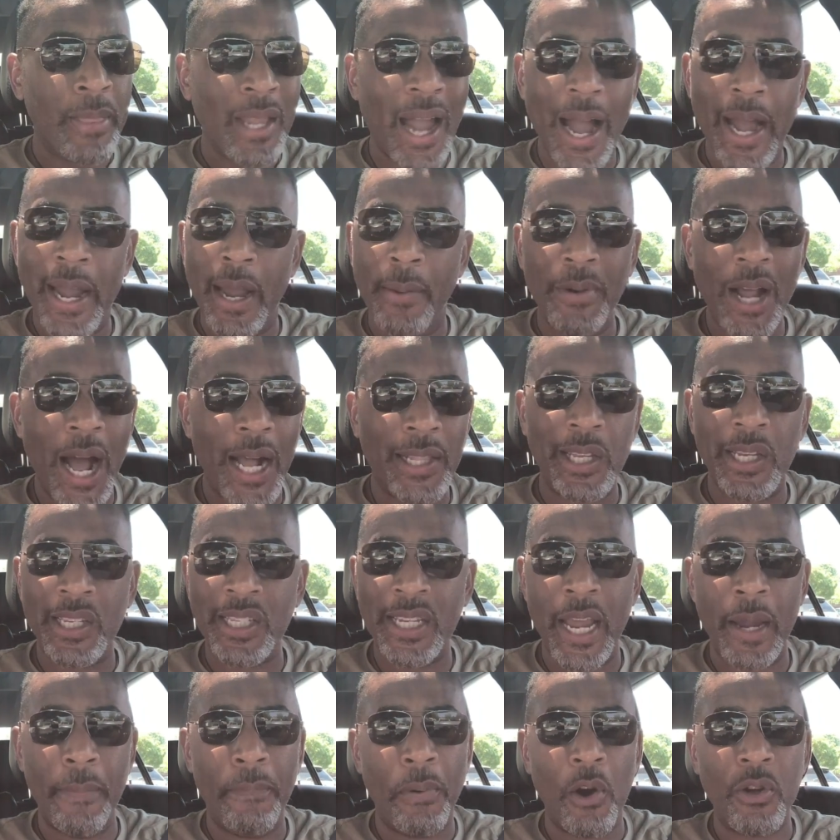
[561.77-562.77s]
I am not the
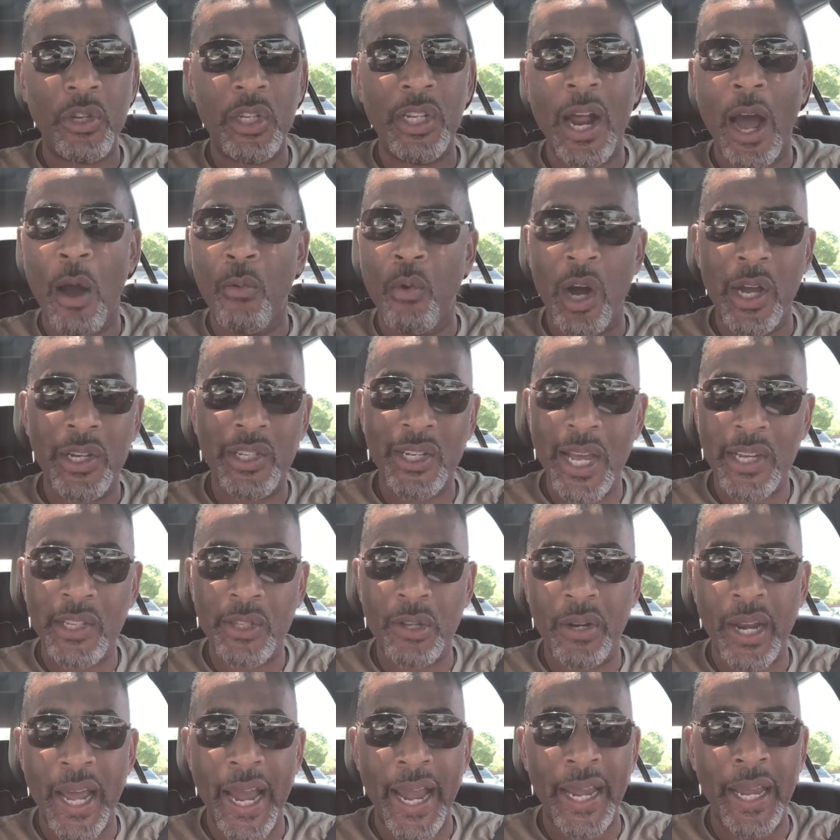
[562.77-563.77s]
same person I was
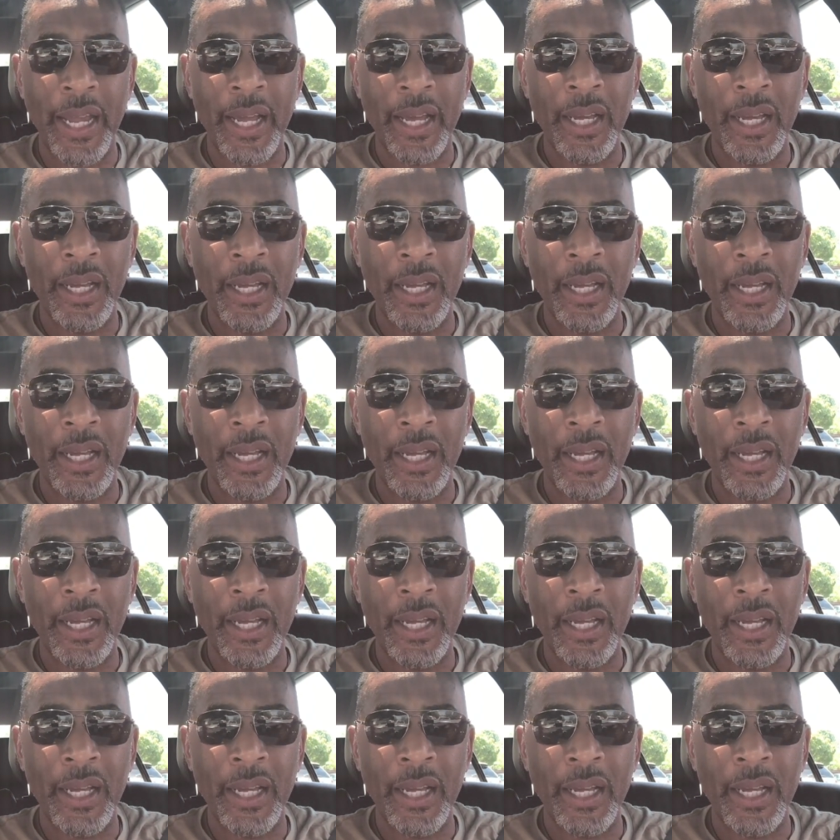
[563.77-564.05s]
yesterday.